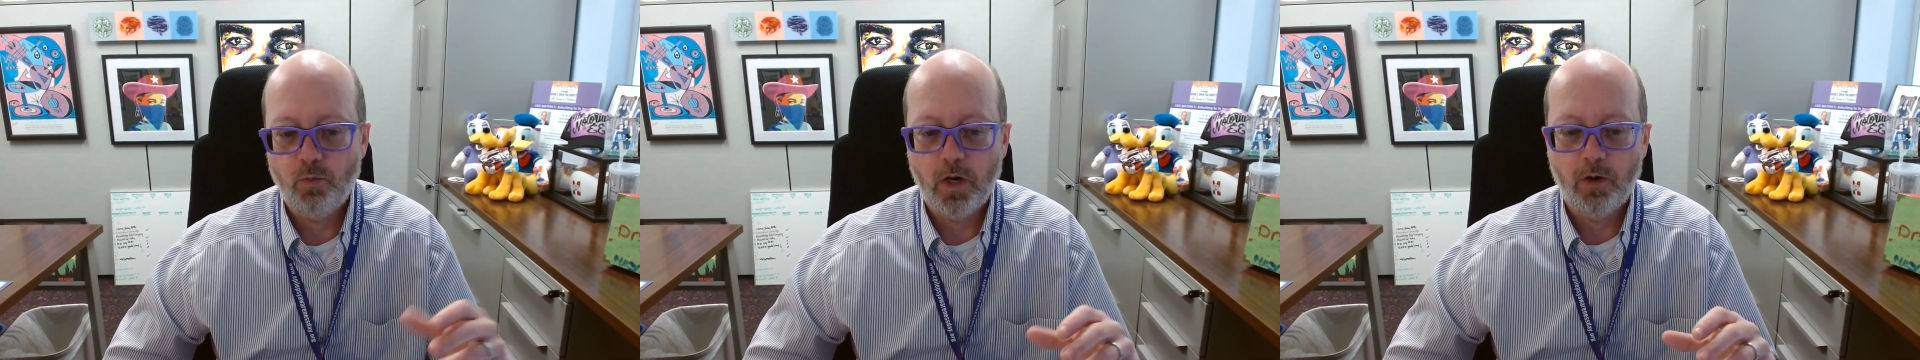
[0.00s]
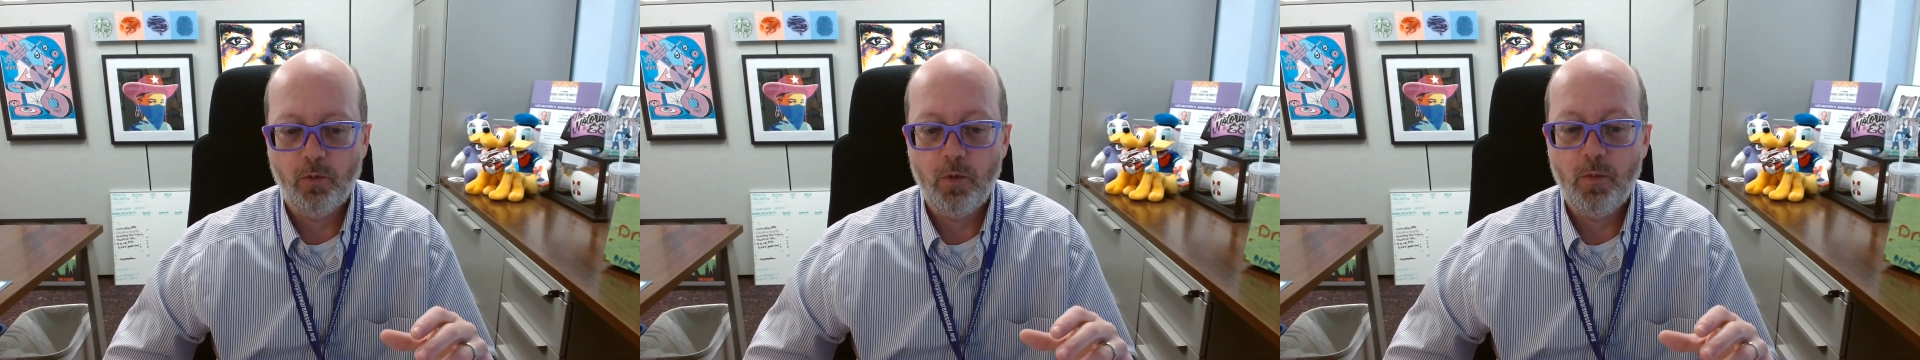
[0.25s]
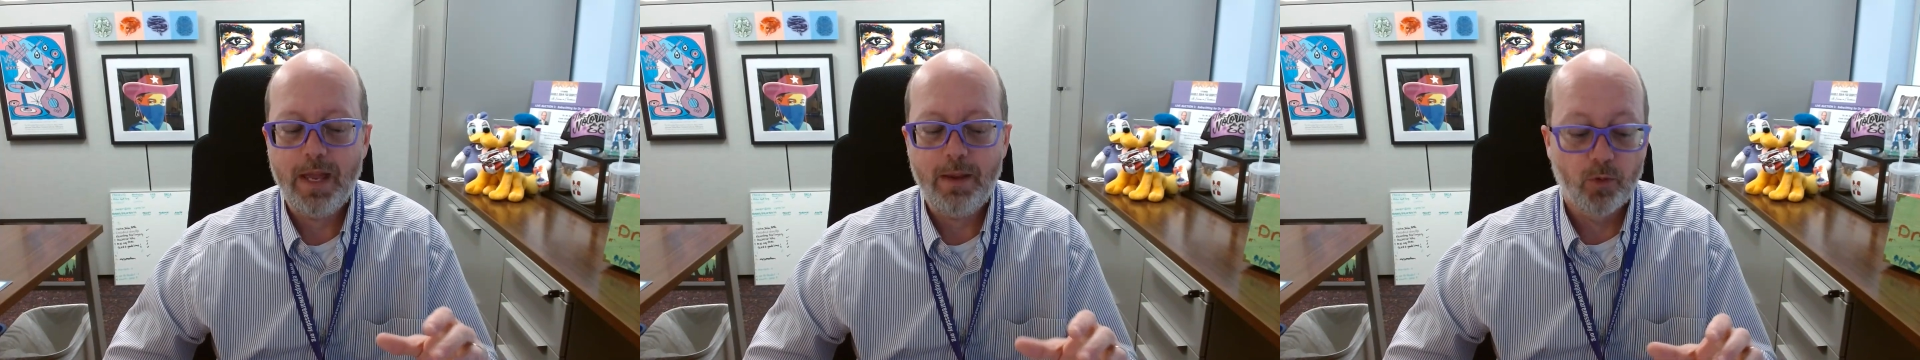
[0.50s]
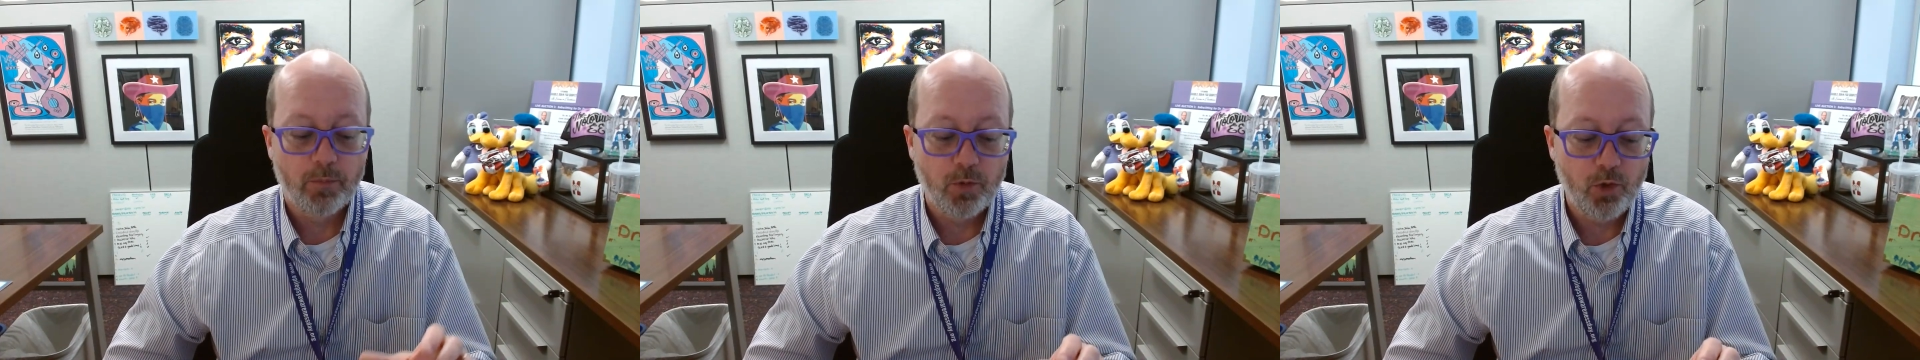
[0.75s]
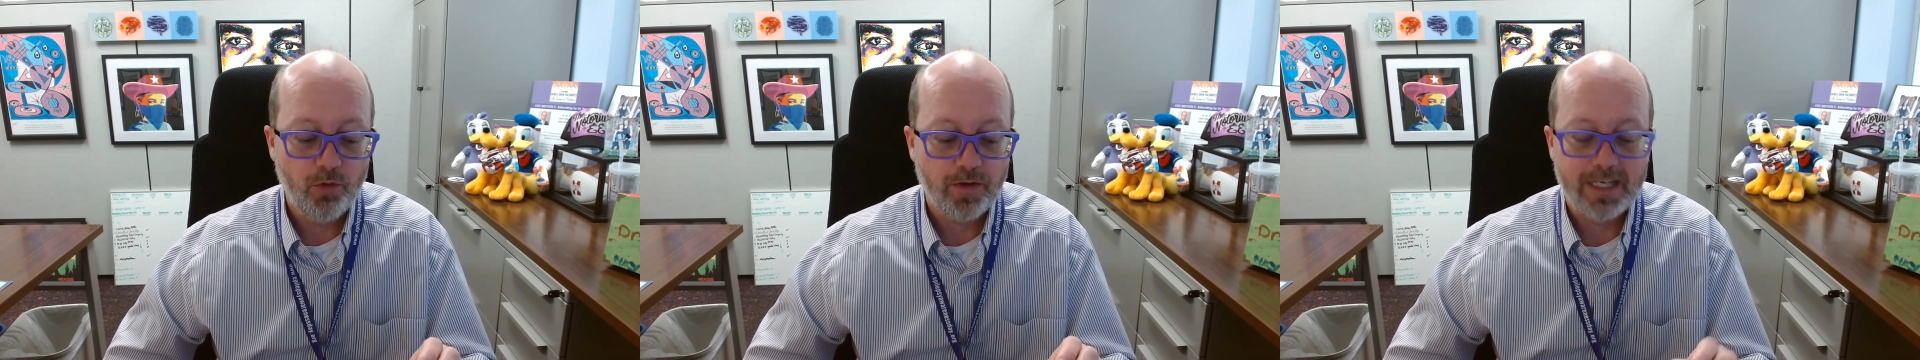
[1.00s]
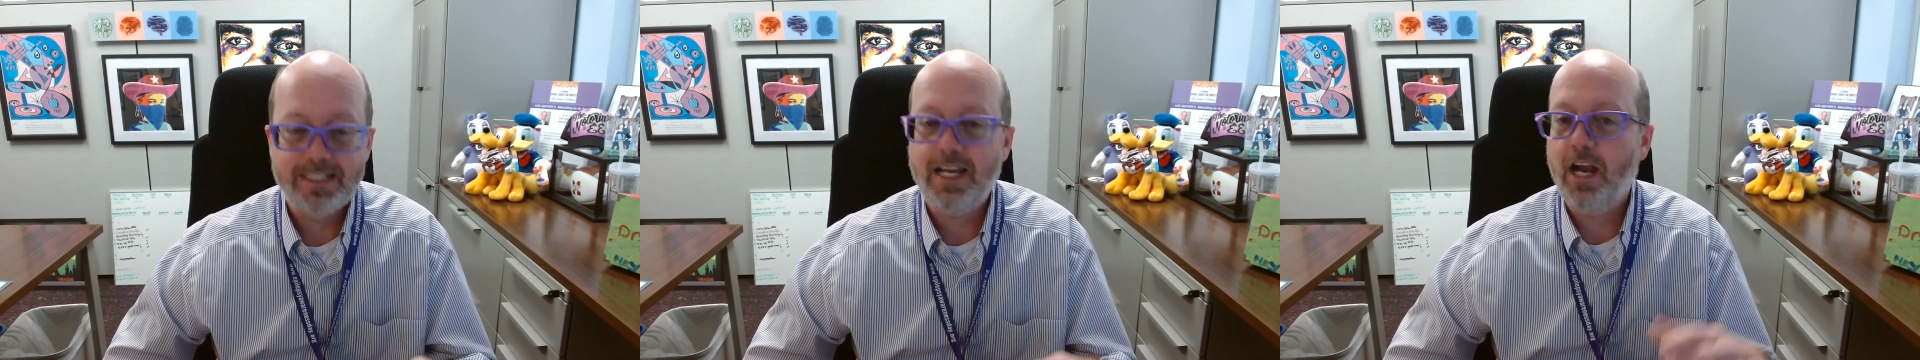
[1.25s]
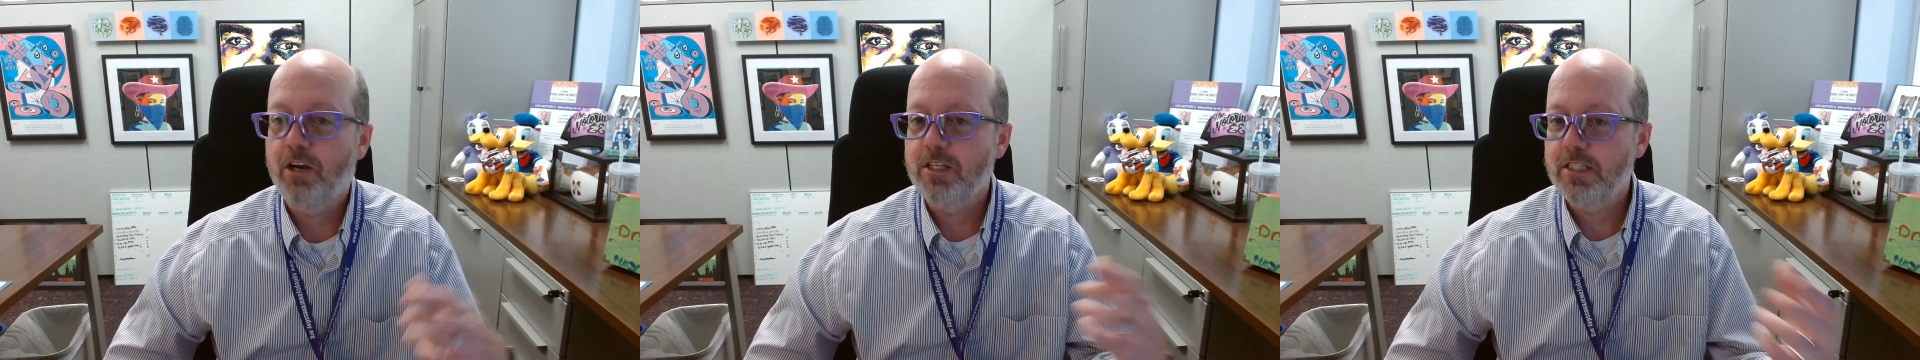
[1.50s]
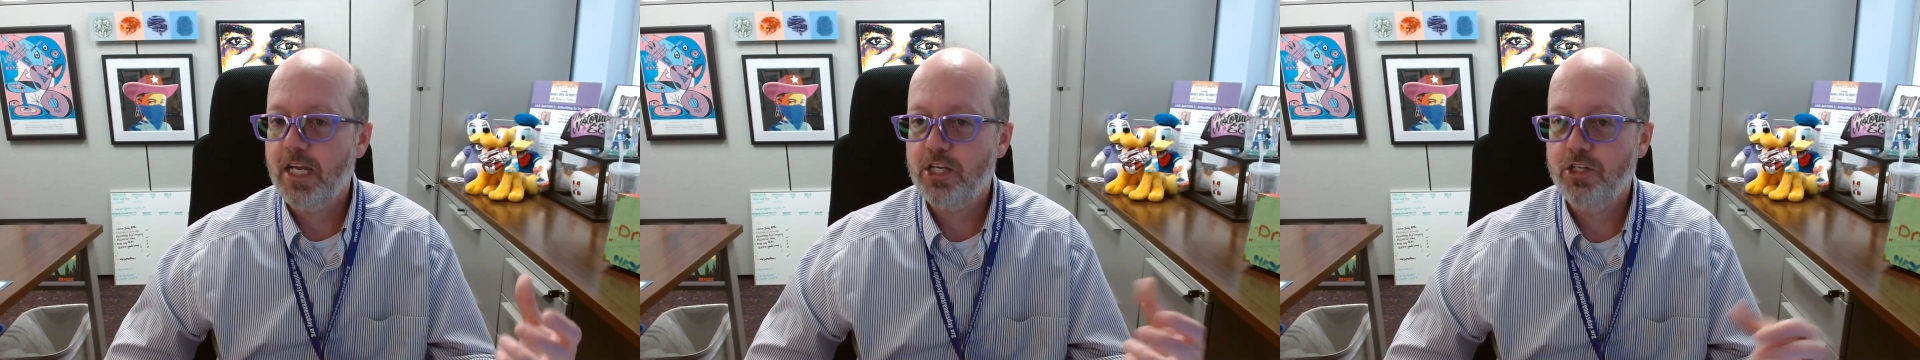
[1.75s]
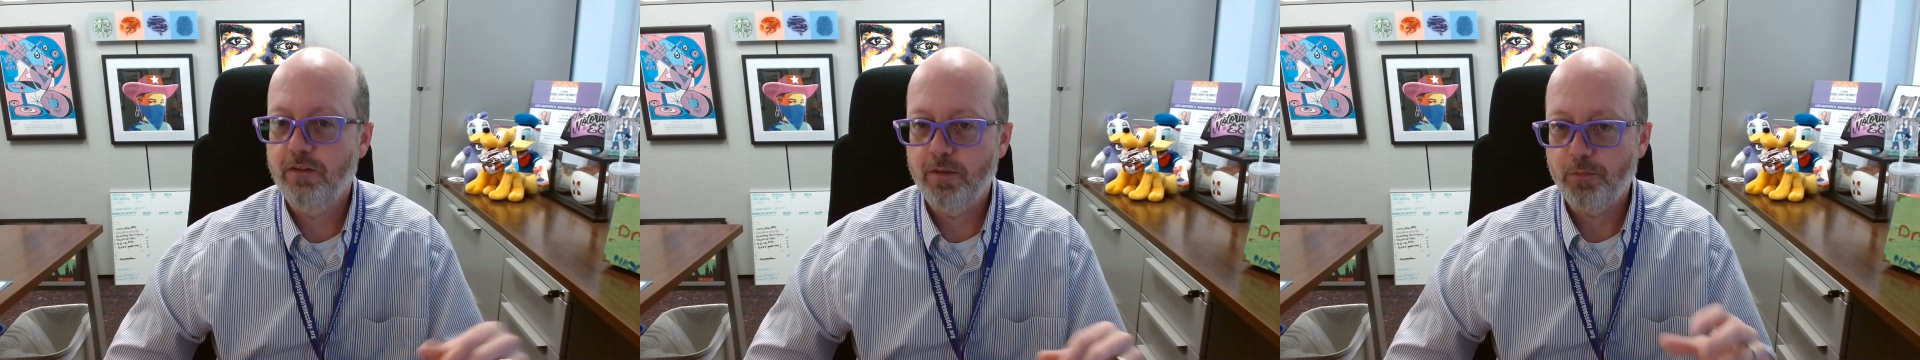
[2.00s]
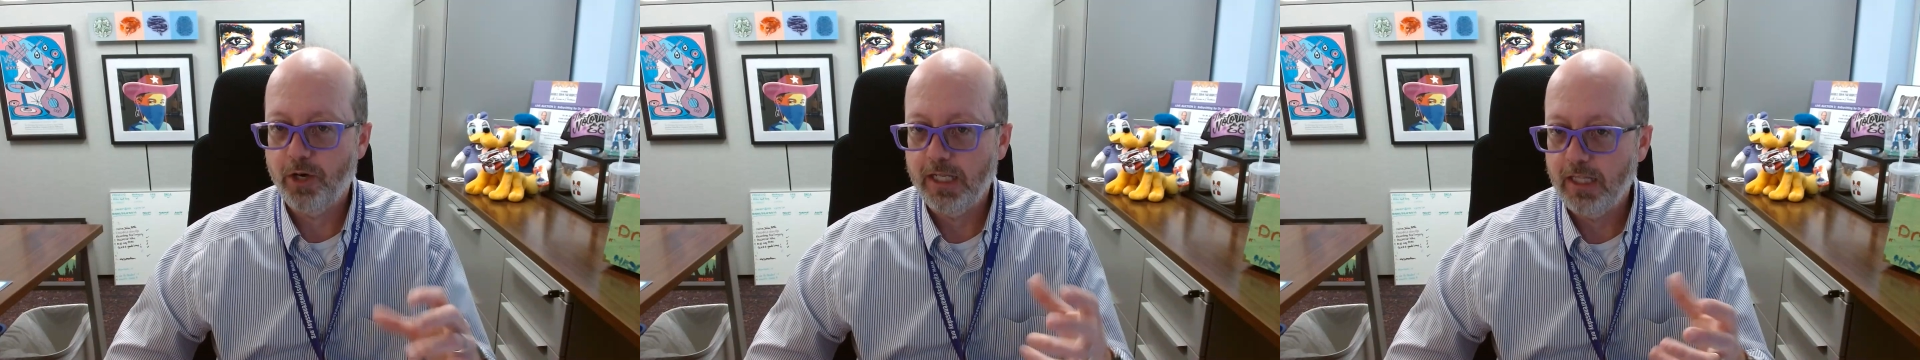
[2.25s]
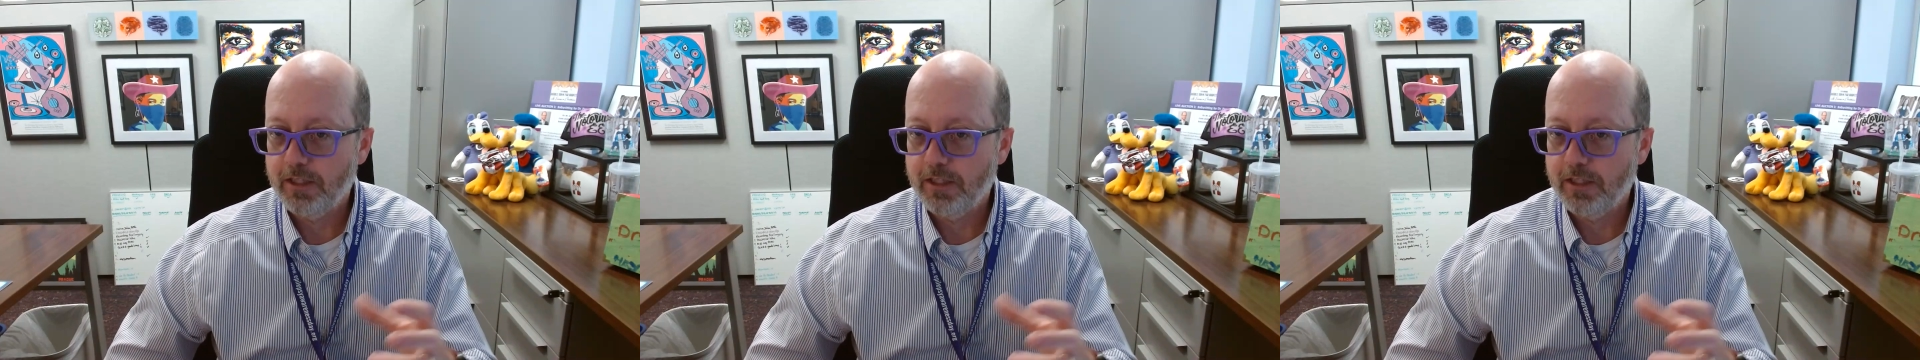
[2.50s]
where we may remove an entire section of the brain,